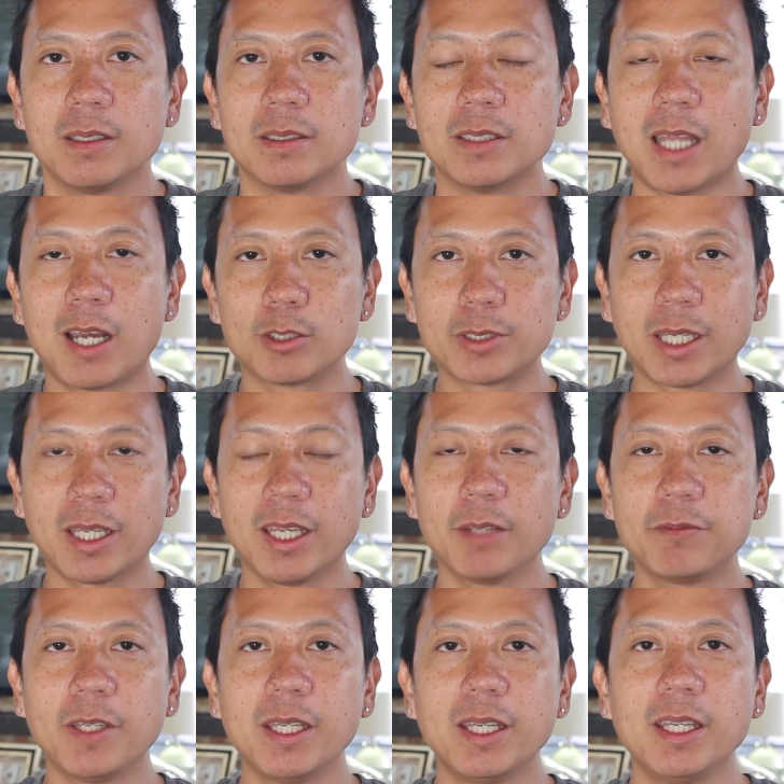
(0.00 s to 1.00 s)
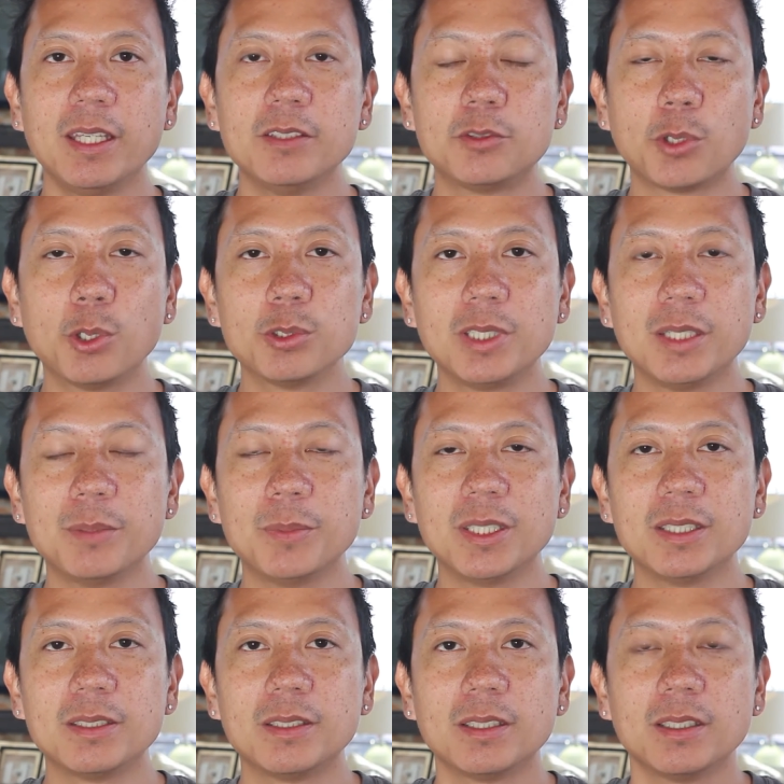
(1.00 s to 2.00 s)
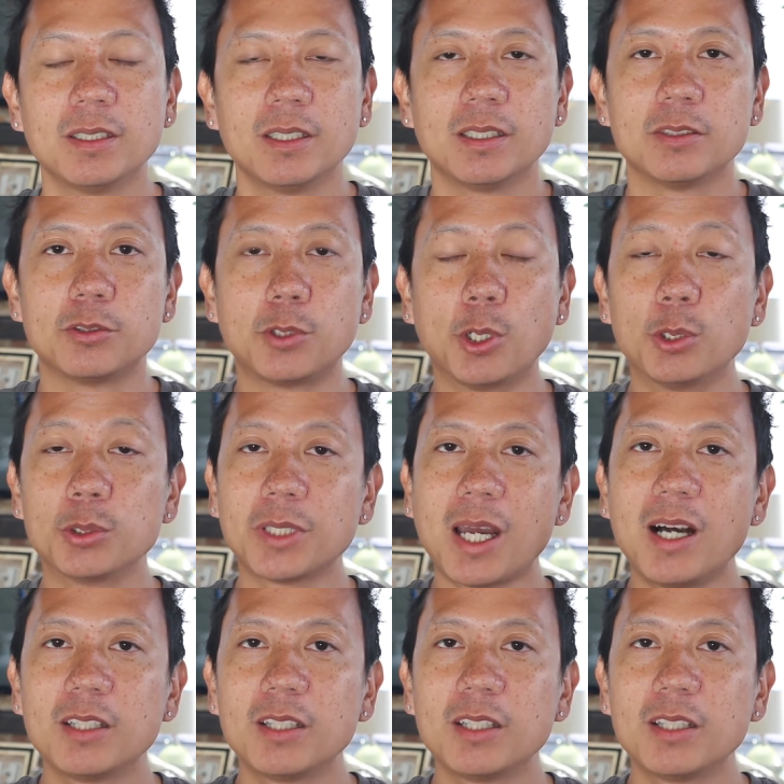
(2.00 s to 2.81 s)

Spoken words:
Now the FAA drone